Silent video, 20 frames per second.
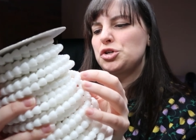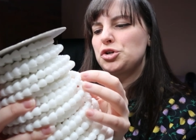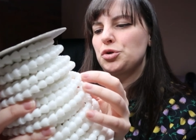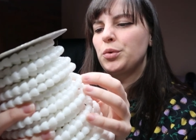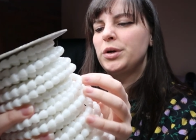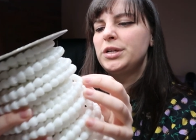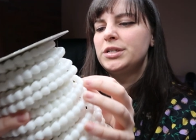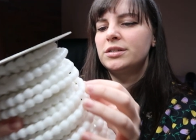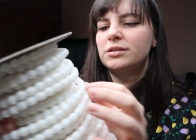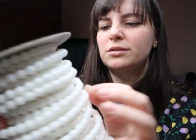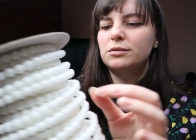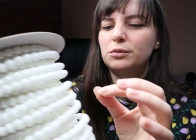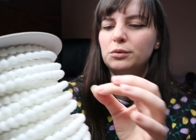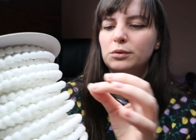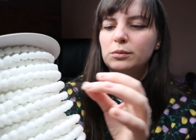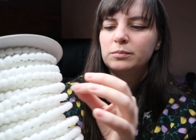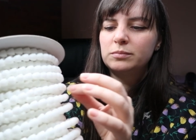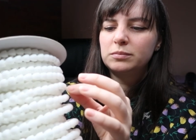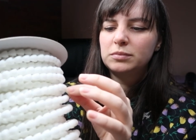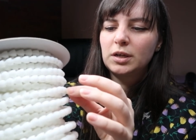joint
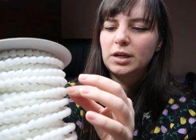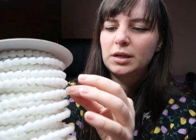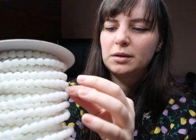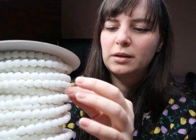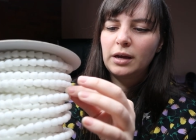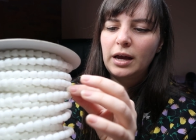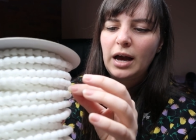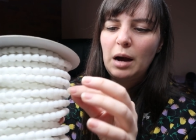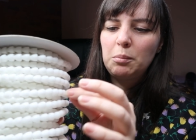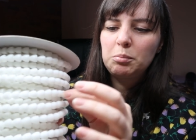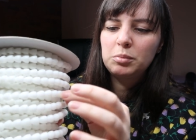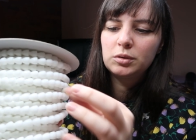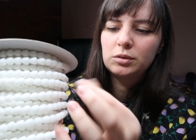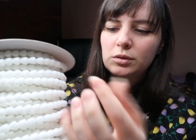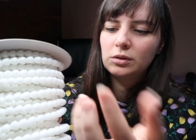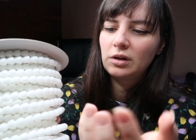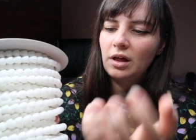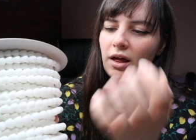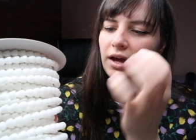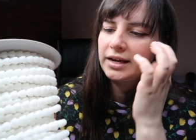or cup,
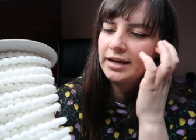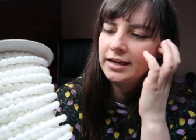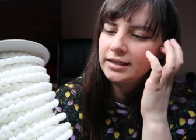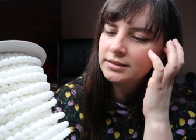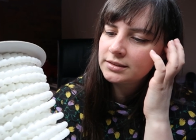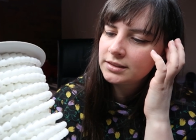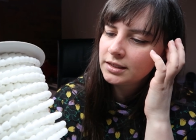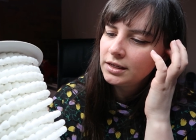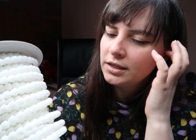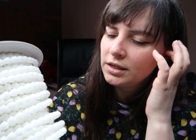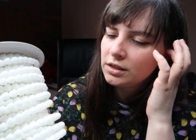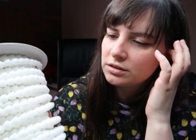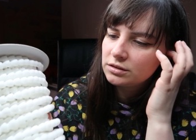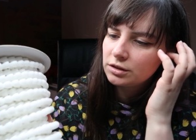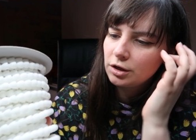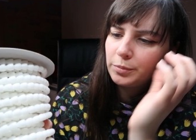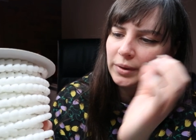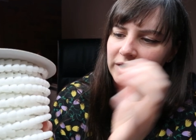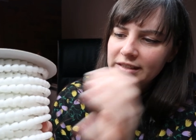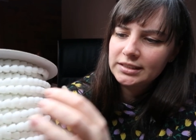I guess.
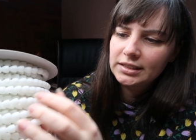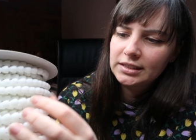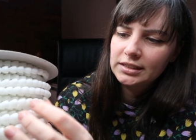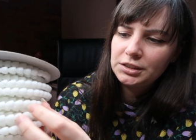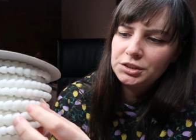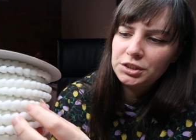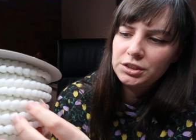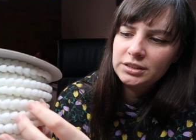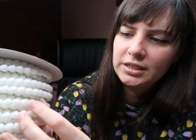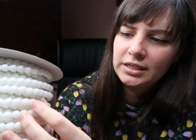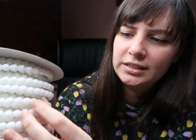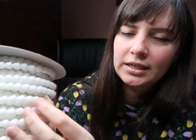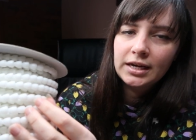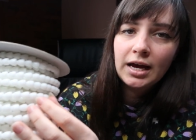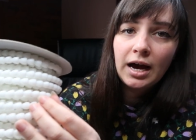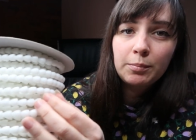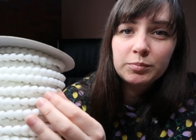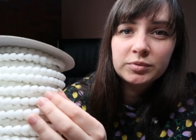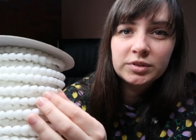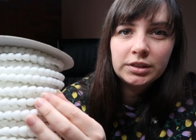So basically she said the
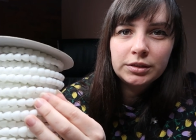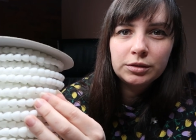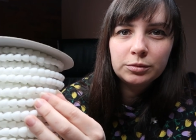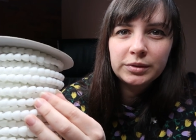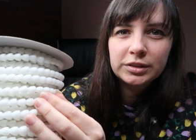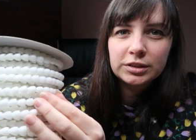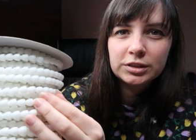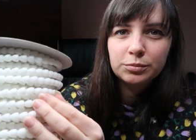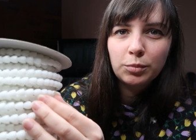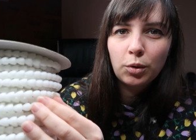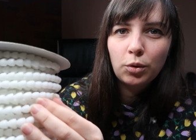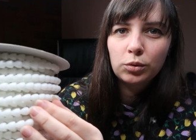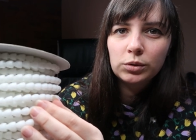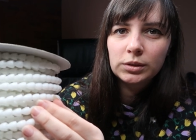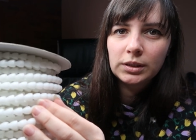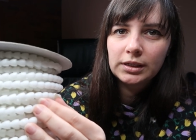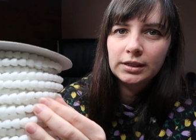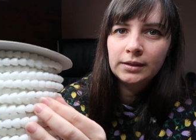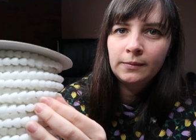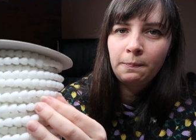cup's a little bit
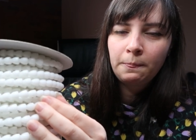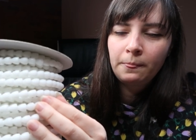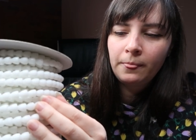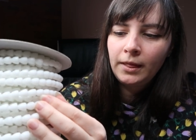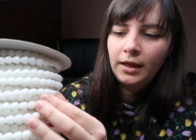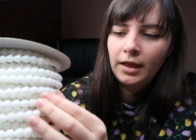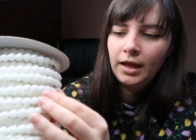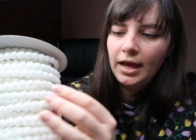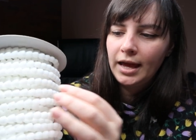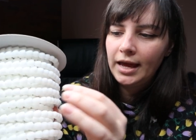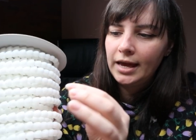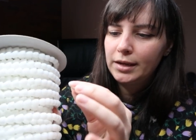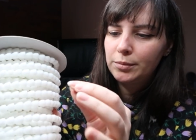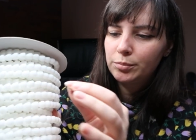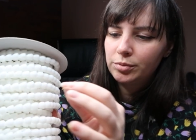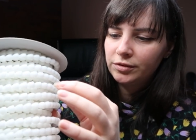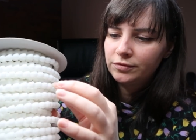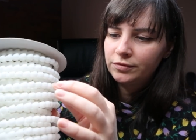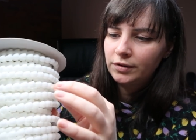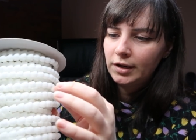smaller
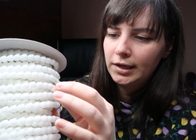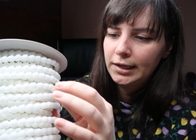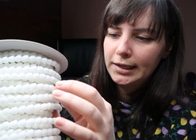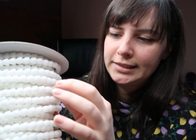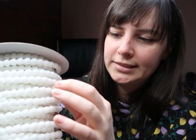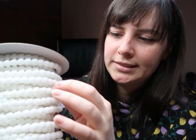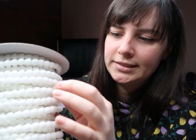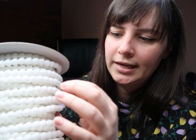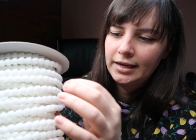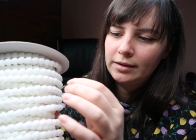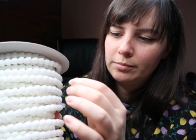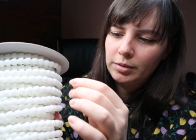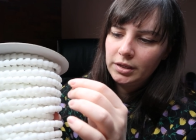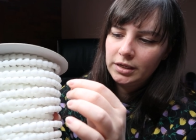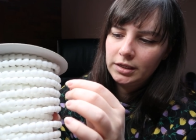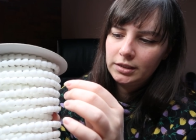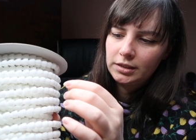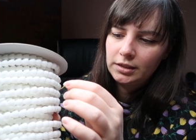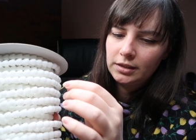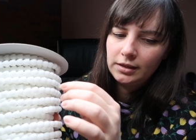and provides a
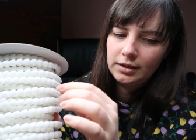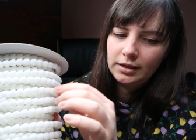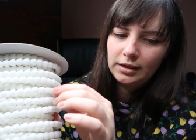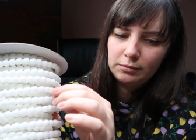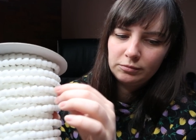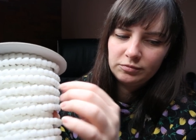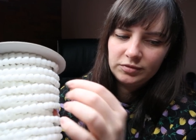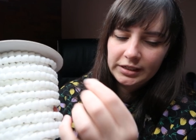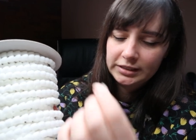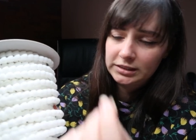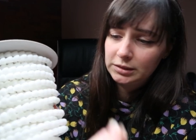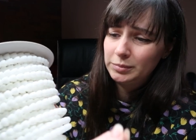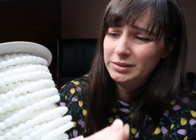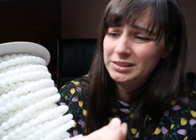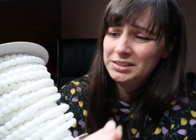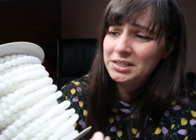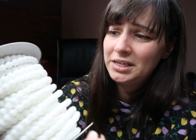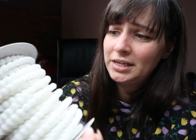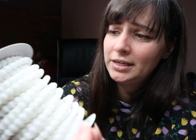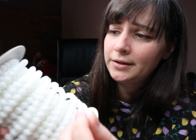better um,
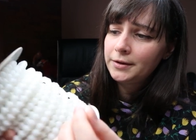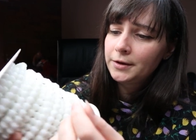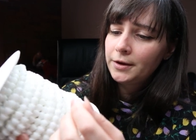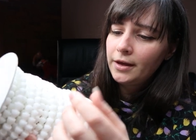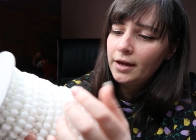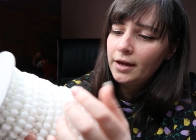flexibility.